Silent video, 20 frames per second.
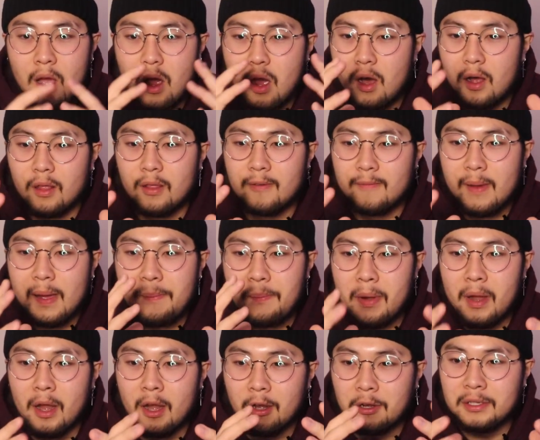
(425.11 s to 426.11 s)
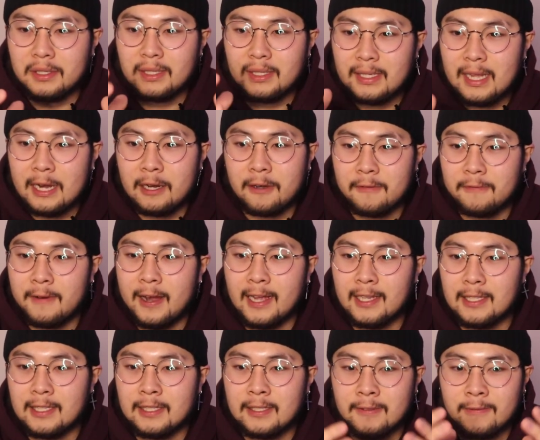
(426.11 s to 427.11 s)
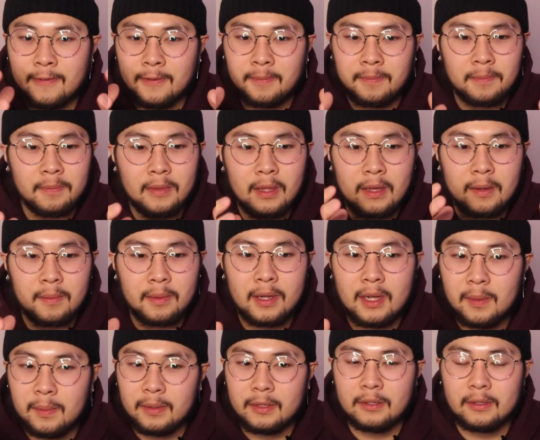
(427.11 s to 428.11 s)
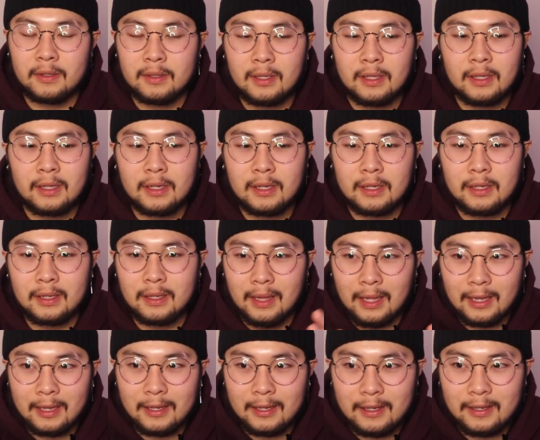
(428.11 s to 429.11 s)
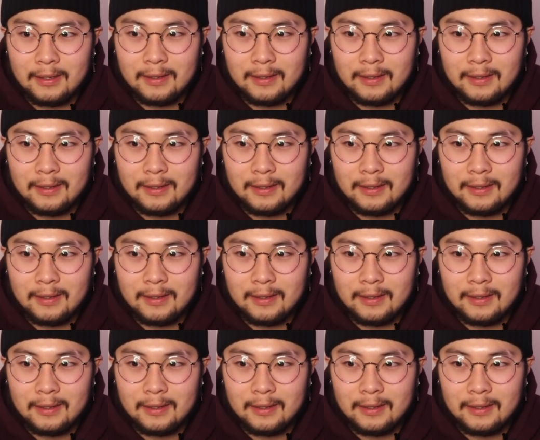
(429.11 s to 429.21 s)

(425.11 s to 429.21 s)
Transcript: all of my parents' sacrifices from them coming to another, like,